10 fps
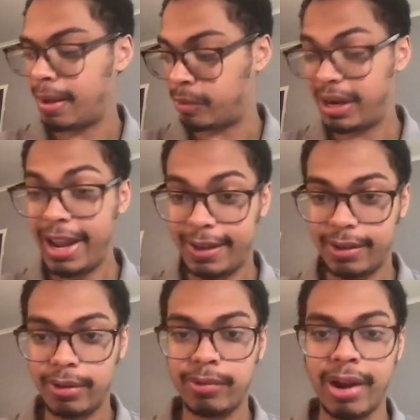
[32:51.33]
number eight,
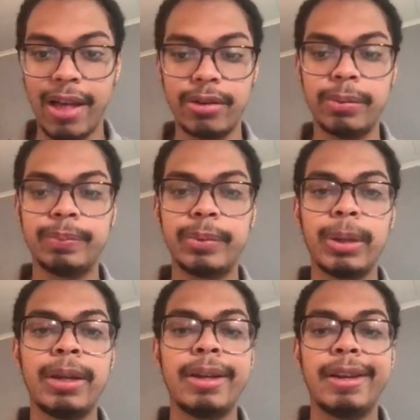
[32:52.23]
rather,
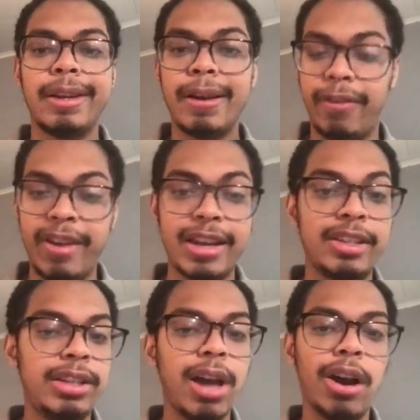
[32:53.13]
a
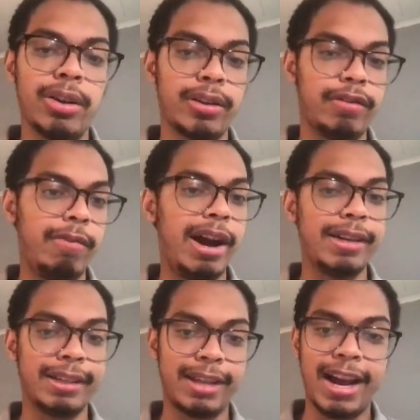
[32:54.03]
fantasy darling of
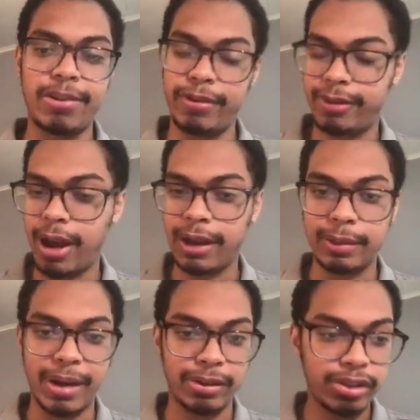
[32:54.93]
mine, a guy who we've talked
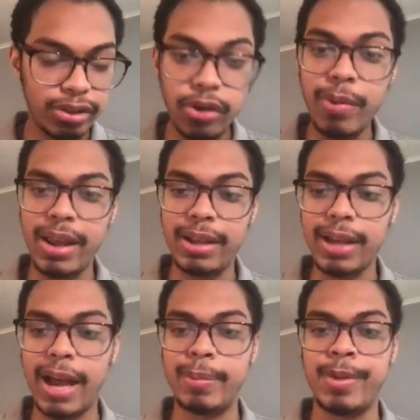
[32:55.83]
about too many
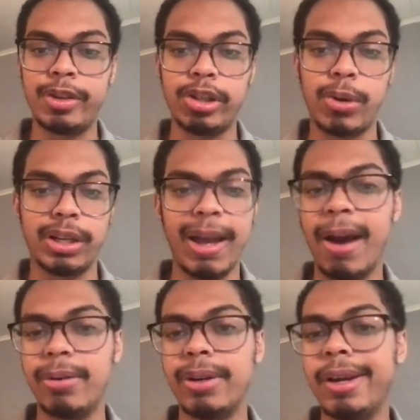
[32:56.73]
times in this show to
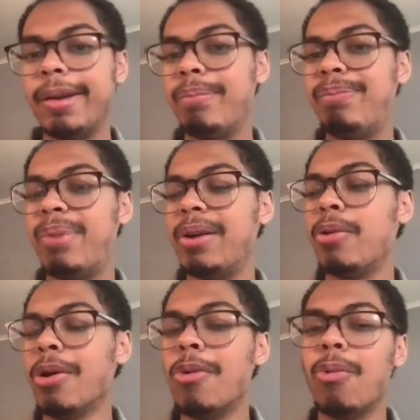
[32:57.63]
count, but
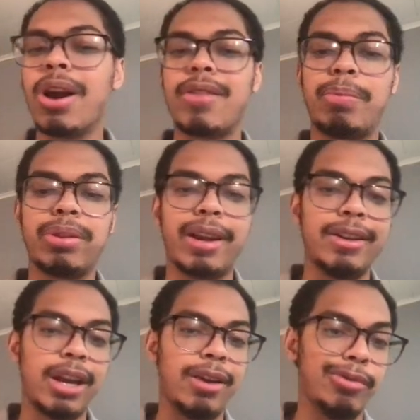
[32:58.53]
one of the
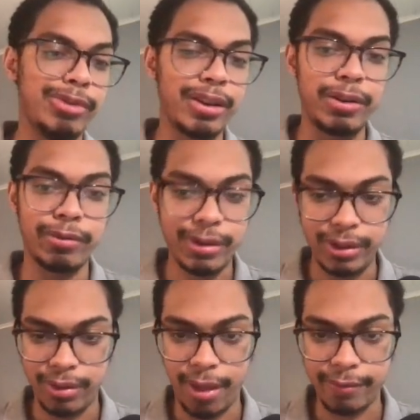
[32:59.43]
players I really, really
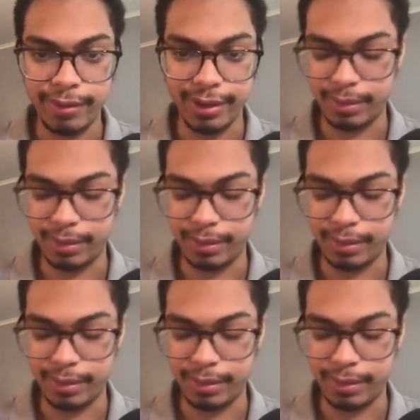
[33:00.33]
loved this